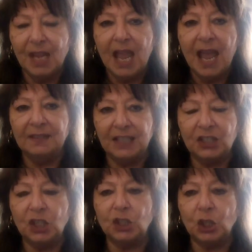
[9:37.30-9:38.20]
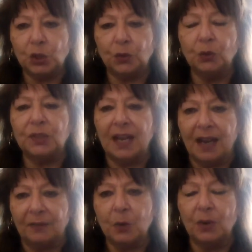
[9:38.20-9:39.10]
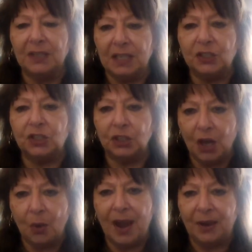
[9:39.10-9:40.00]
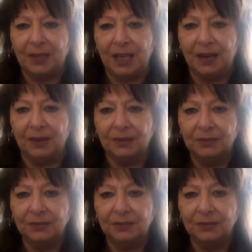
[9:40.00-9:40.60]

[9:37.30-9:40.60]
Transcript: And this is the truth that everyone needs to know out here.